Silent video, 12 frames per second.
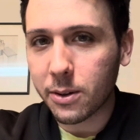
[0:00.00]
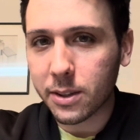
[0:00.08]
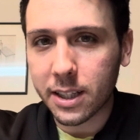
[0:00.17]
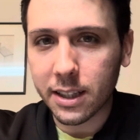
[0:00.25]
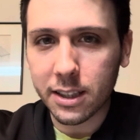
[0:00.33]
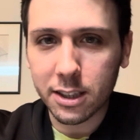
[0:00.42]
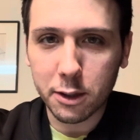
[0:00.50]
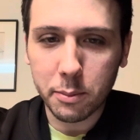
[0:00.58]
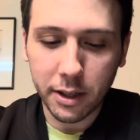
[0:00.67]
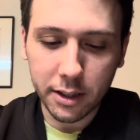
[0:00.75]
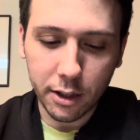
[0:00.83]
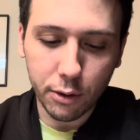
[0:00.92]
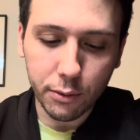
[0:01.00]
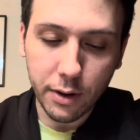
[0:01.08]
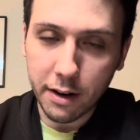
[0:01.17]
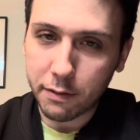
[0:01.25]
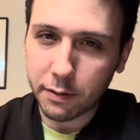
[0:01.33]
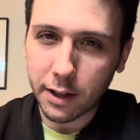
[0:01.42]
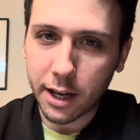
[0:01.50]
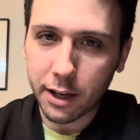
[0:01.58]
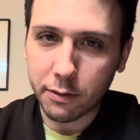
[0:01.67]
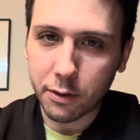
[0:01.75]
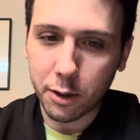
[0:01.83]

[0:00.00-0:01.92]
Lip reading: would think this would be a little red flag for